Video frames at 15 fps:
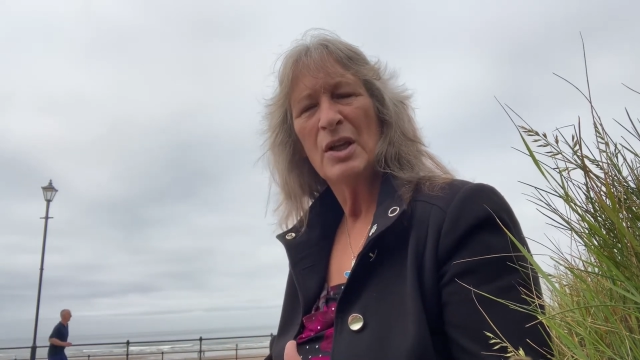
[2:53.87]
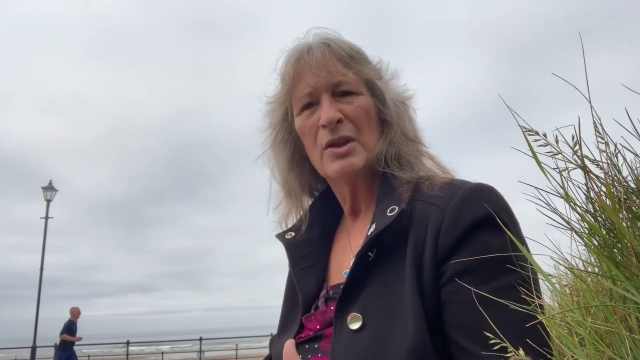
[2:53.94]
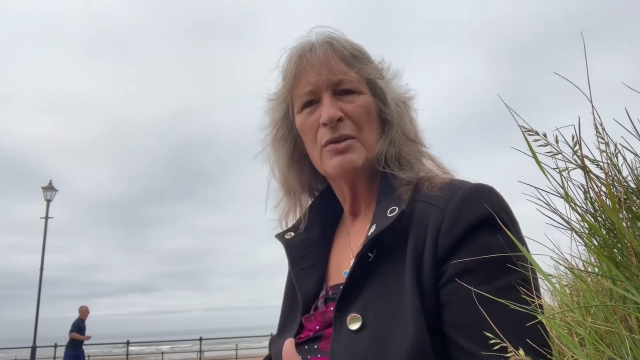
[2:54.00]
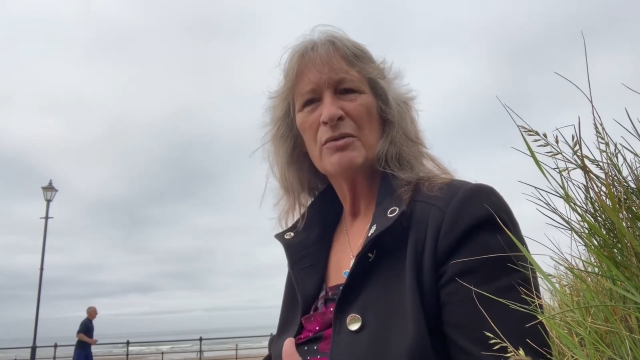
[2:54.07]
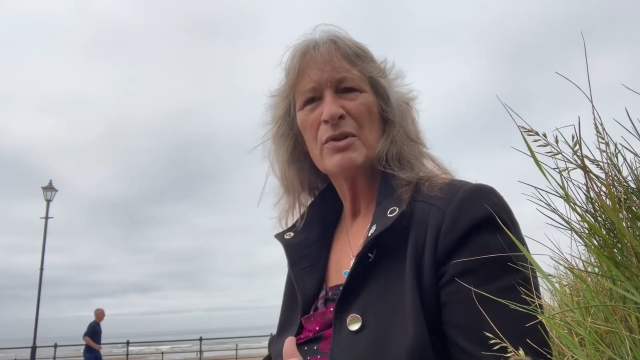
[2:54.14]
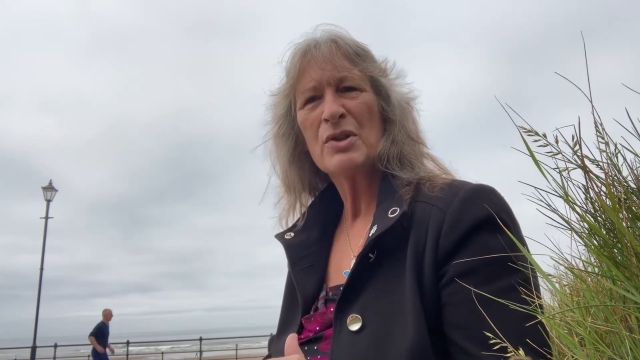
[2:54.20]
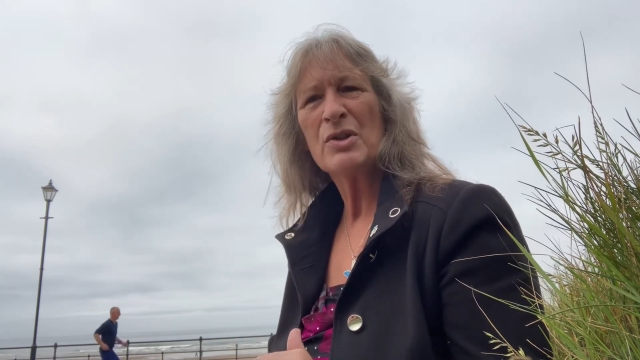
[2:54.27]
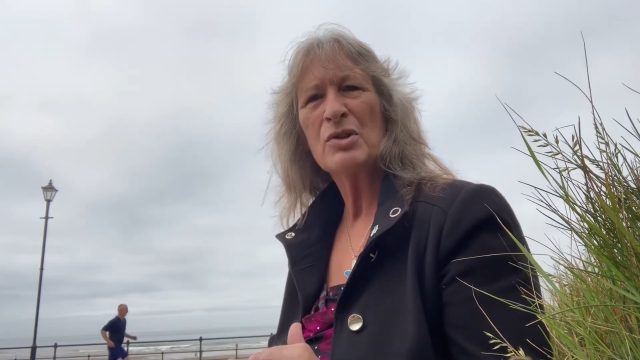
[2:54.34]

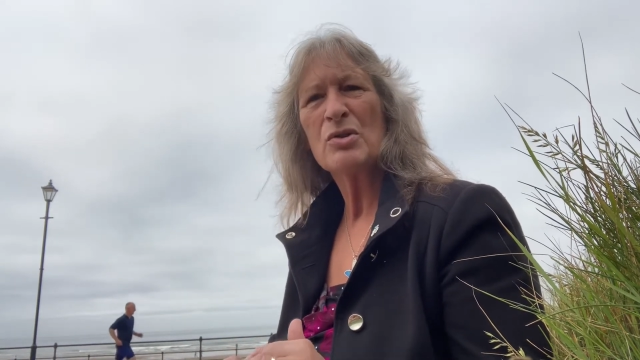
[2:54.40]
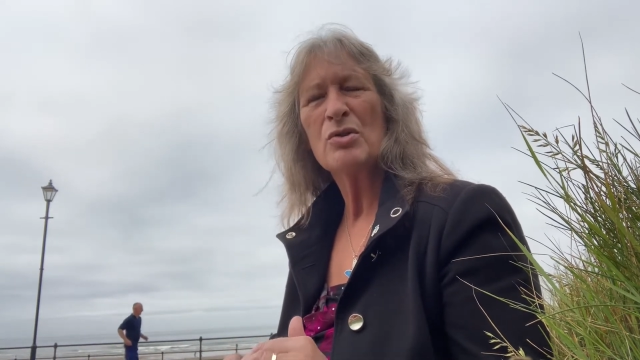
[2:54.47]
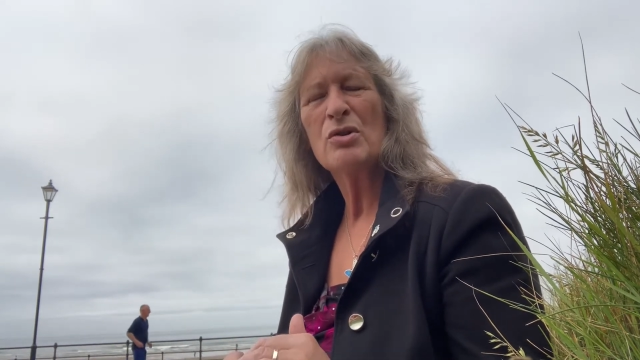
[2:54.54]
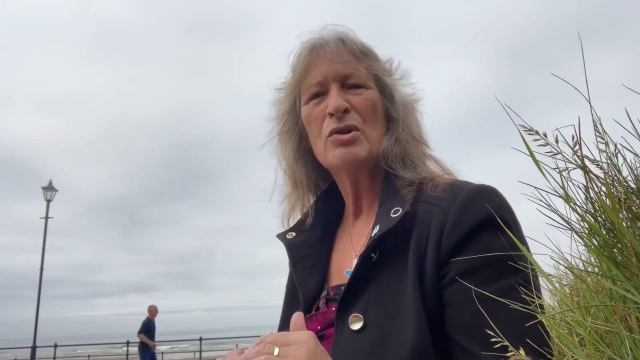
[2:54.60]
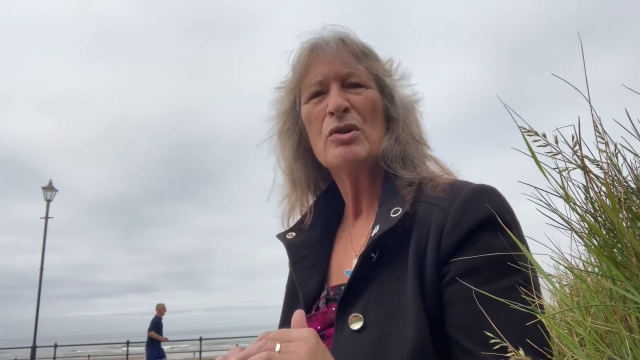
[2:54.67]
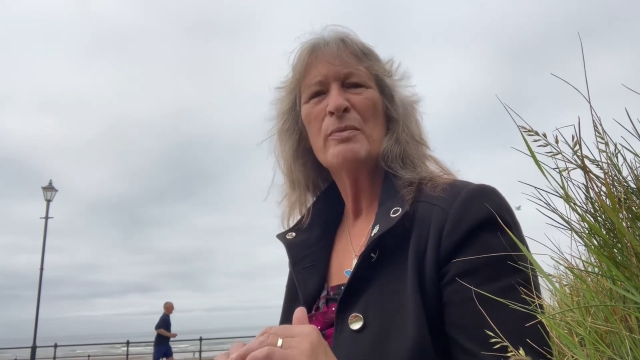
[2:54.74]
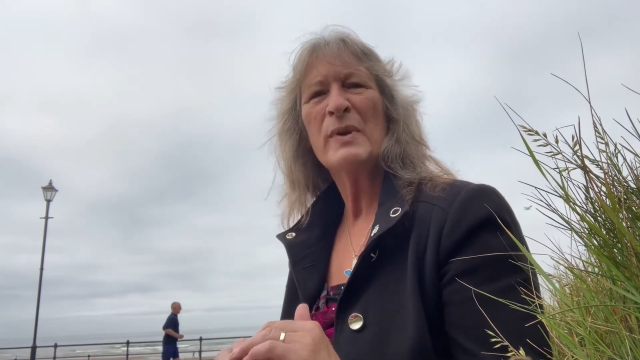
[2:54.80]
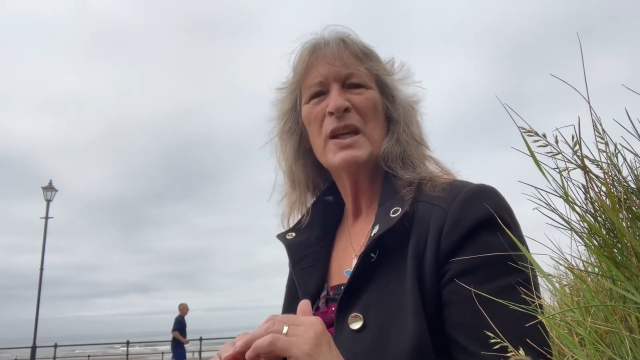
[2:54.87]
There are
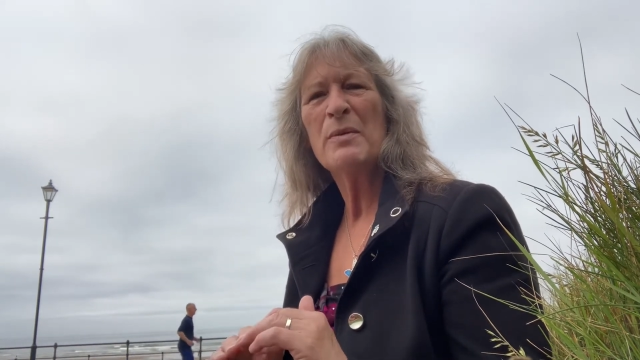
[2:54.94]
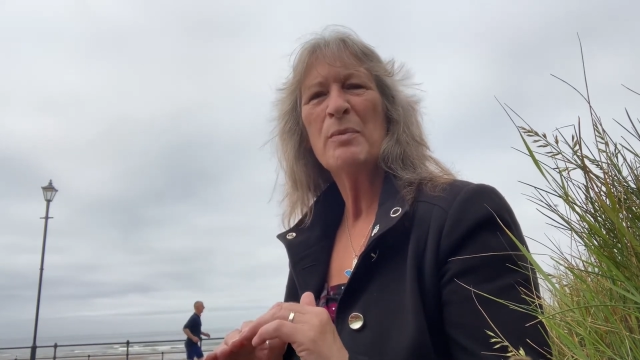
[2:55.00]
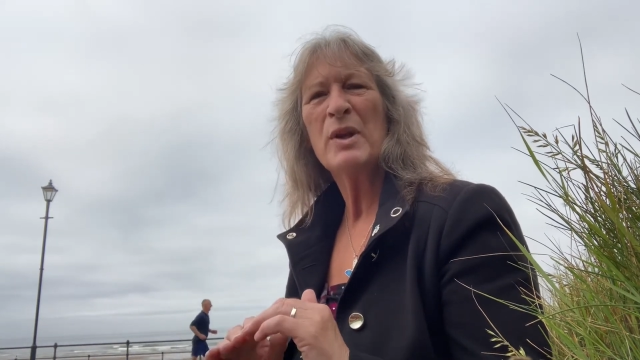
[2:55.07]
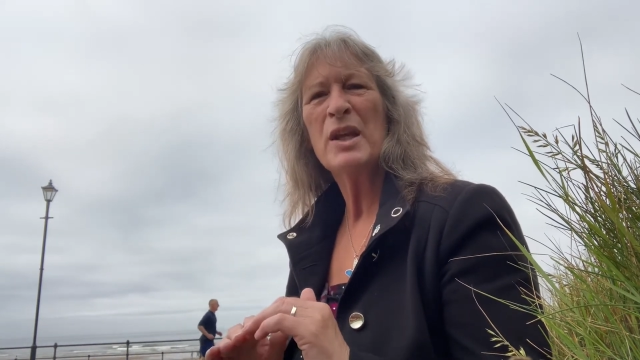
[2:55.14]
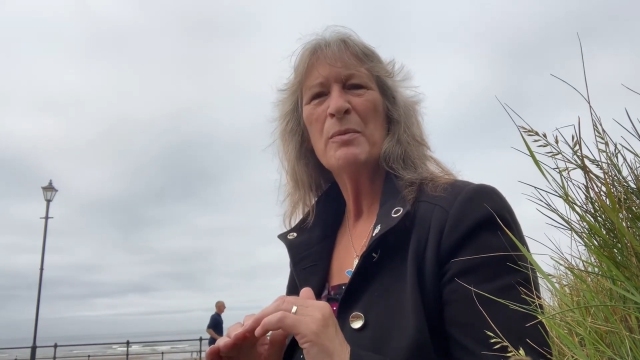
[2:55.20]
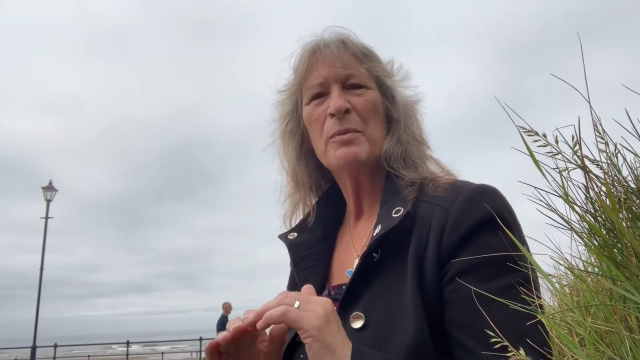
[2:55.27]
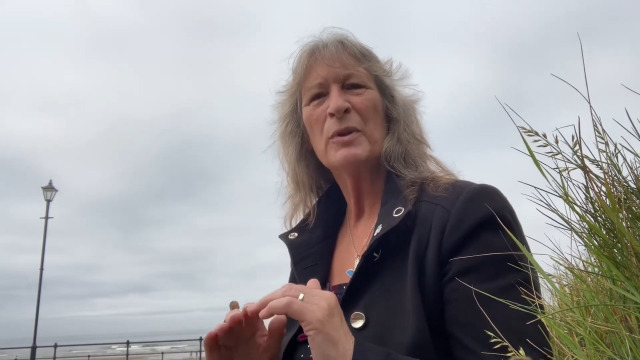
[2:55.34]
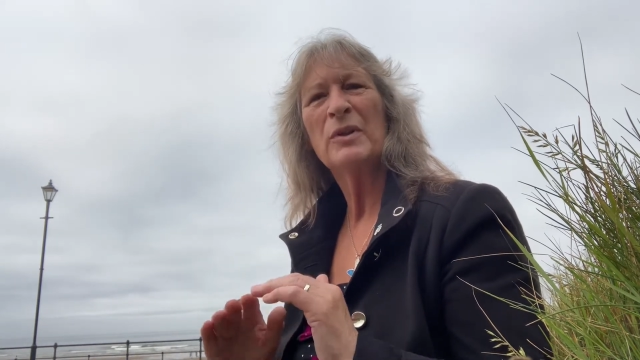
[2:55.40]
so many
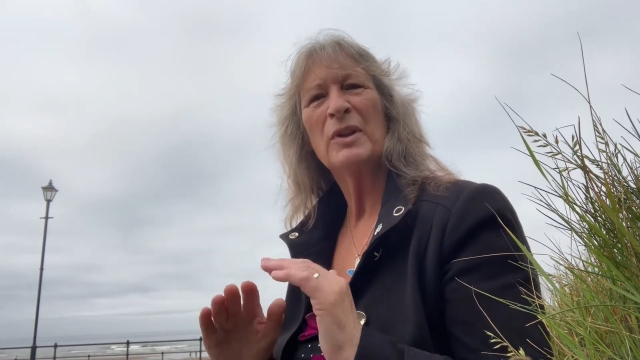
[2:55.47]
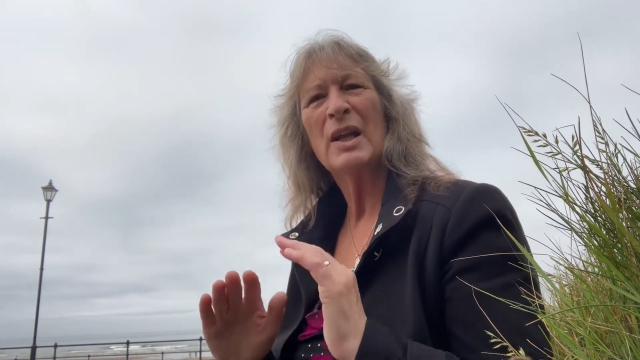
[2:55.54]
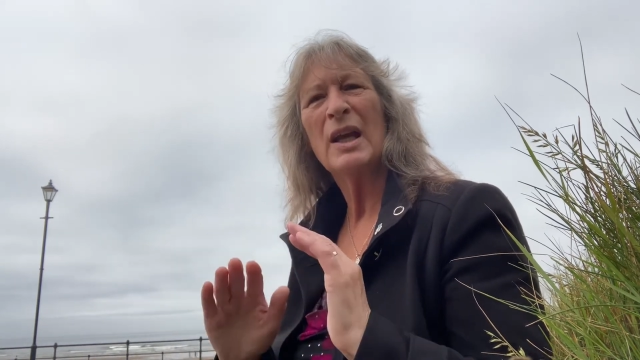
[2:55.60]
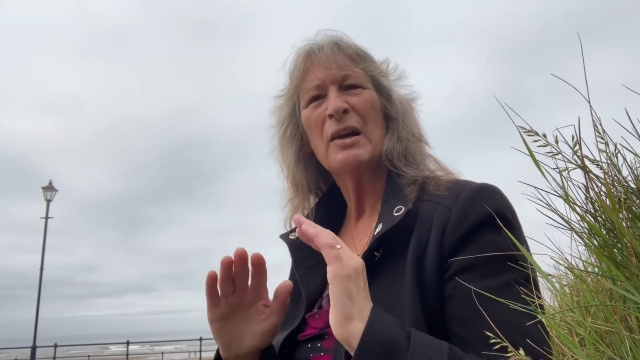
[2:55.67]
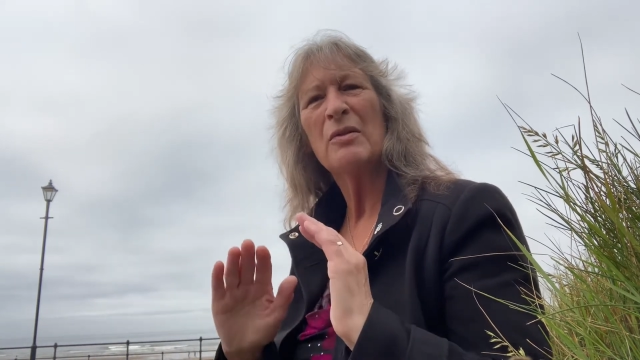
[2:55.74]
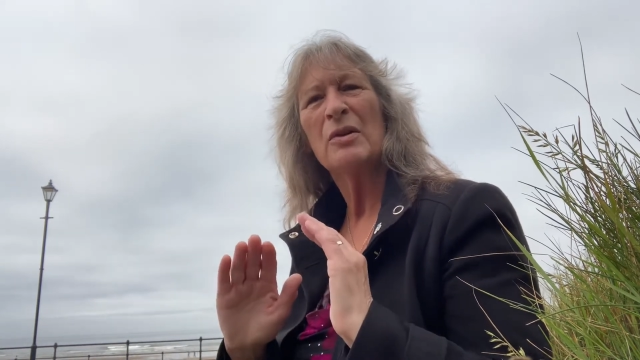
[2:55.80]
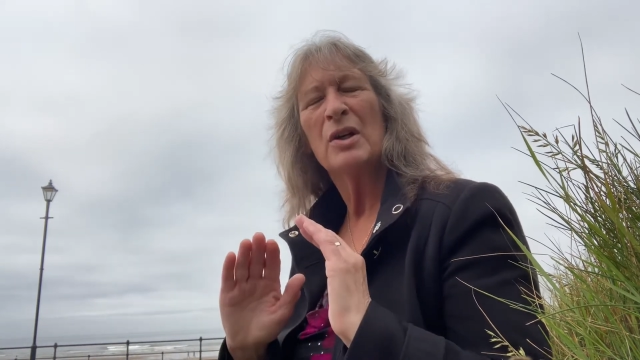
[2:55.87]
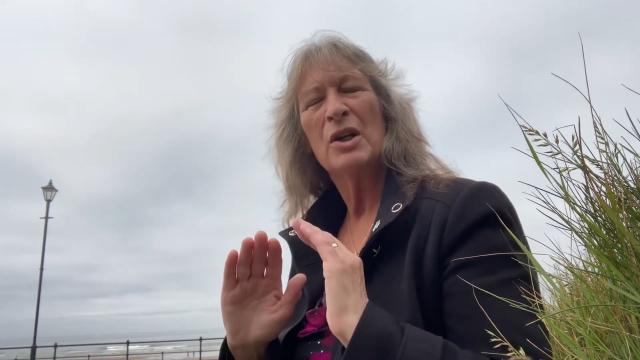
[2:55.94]
people
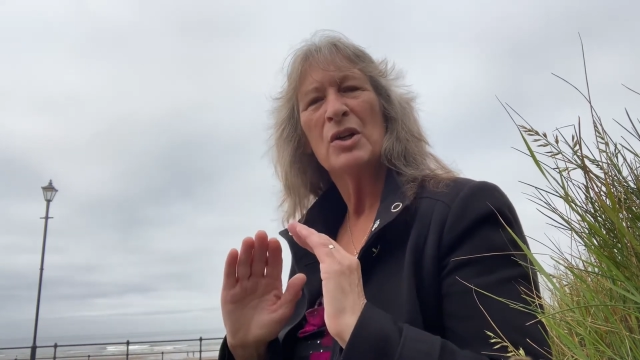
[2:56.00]
now,